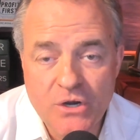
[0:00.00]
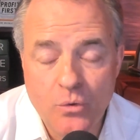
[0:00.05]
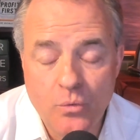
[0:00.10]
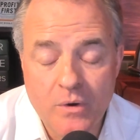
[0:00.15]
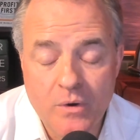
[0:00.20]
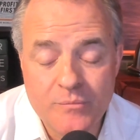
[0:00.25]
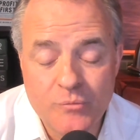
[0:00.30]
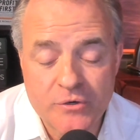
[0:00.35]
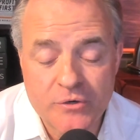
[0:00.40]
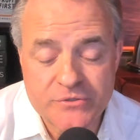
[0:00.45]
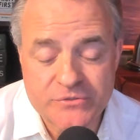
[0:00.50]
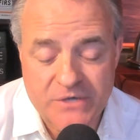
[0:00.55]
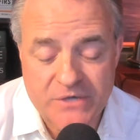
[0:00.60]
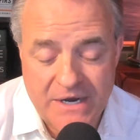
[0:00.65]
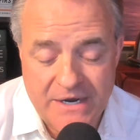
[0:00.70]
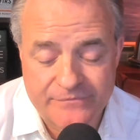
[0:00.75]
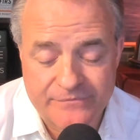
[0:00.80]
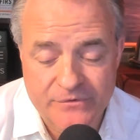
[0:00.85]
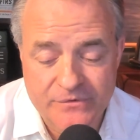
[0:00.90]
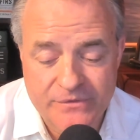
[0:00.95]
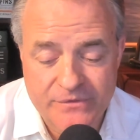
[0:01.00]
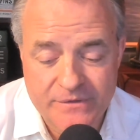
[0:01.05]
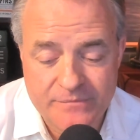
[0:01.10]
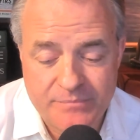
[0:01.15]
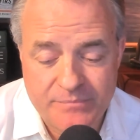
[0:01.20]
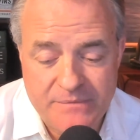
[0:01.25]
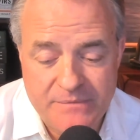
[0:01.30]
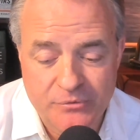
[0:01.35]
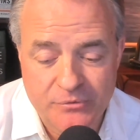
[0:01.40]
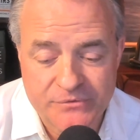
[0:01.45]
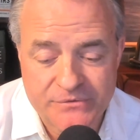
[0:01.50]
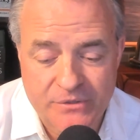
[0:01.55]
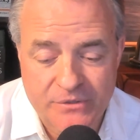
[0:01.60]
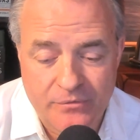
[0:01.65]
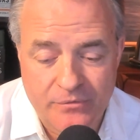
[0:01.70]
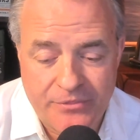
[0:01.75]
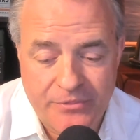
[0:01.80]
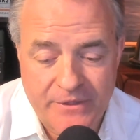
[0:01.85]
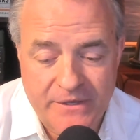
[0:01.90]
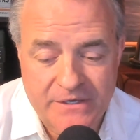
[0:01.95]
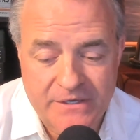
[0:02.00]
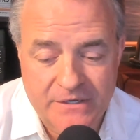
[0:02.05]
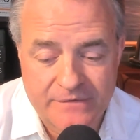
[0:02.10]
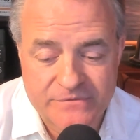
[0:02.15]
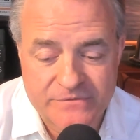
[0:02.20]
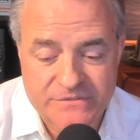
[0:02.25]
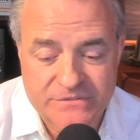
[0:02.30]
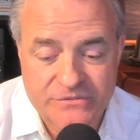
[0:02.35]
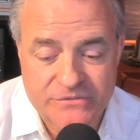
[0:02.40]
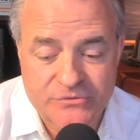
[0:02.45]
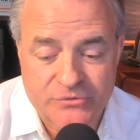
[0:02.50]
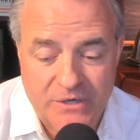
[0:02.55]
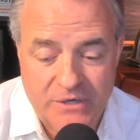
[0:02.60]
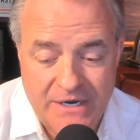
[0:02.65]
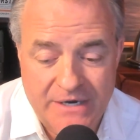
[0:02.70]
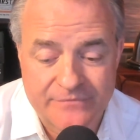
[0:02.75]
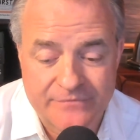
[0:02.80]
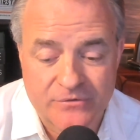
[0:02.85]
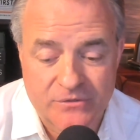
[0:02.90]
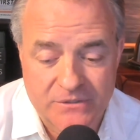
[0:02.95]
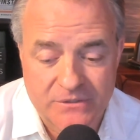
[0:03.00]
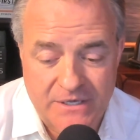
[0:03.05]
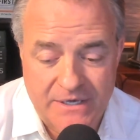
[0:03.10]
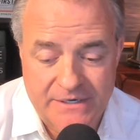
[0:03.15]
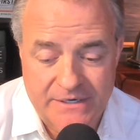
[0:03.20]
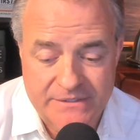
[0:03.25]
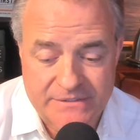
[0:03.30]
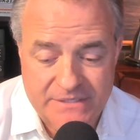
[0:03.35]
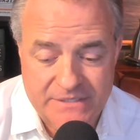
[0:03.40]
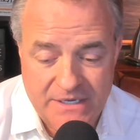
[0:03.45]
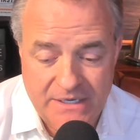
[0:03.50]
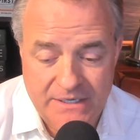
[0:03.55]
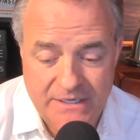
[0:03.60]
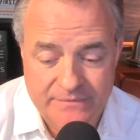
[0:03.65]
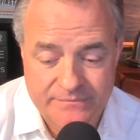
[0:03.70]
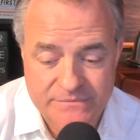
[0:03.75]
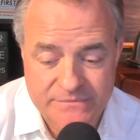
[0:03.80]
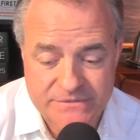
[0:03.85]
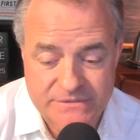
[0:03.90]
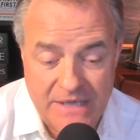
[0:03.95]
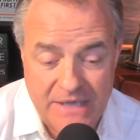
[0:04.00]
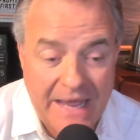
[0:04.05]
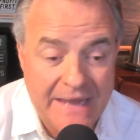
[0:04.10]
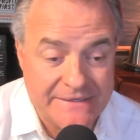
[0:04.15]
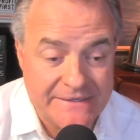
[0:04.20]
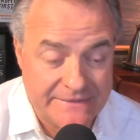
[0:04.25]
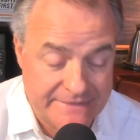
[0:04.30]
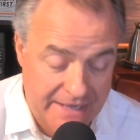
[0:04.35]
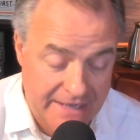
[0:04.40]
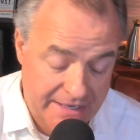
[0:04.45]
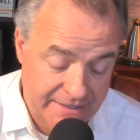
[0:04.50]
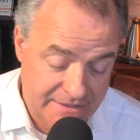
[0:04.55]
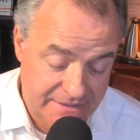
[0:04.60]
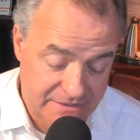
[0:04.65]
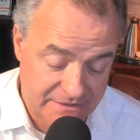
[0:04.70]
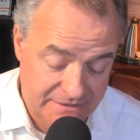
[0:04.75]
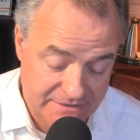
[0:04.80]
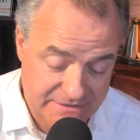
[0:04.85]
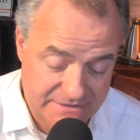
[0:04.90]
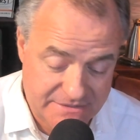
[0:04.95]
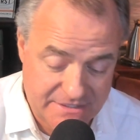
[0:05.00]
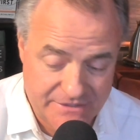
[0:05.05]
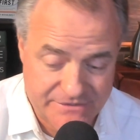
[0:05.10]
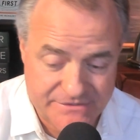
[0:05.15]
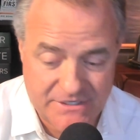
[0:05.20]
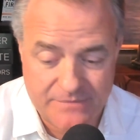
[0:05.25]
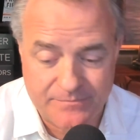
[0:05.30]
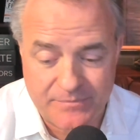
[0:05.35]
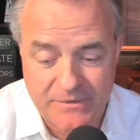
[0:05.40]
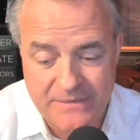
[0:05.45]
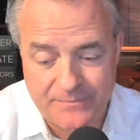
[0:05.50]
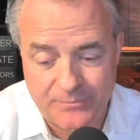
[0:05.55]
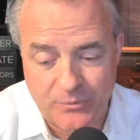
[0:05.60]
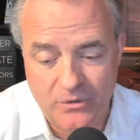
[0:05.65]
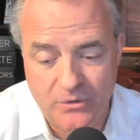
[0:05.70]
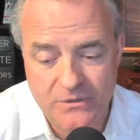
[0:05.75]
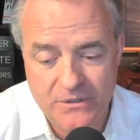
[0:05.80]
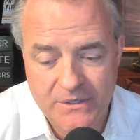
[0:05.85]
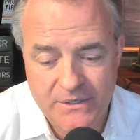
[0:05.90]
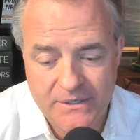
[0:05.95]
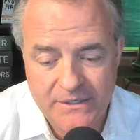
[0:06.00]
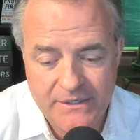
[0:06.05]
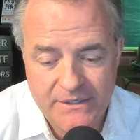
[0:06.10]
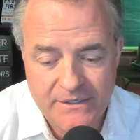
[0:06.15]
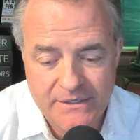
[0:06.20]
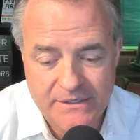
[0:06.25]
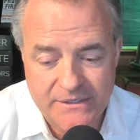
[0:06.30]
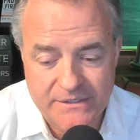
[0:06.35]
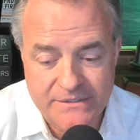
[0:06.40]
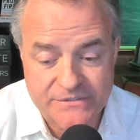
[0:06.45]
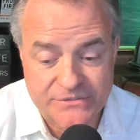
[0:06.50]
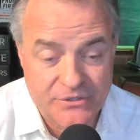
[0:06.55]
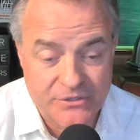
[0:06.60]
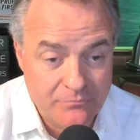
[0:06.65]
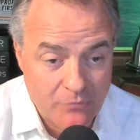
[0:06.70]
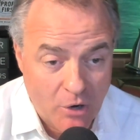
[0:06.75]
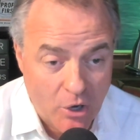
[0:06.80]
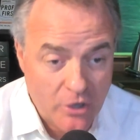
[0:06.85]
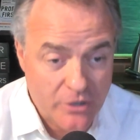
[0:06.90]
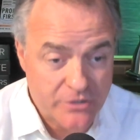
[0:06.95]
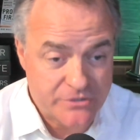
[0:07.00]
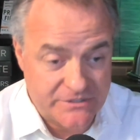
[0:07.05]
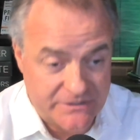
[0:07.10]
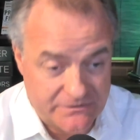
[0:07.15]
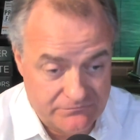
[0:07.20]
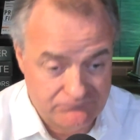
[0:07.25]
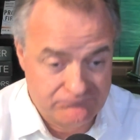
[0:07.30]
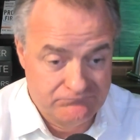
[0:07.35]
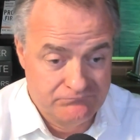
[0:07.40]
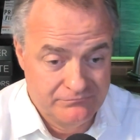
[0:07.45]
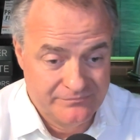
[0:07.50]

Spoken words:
One more driver that people don't think of as a driver a lot of times, I did not, at least, I'll say people, is the margin.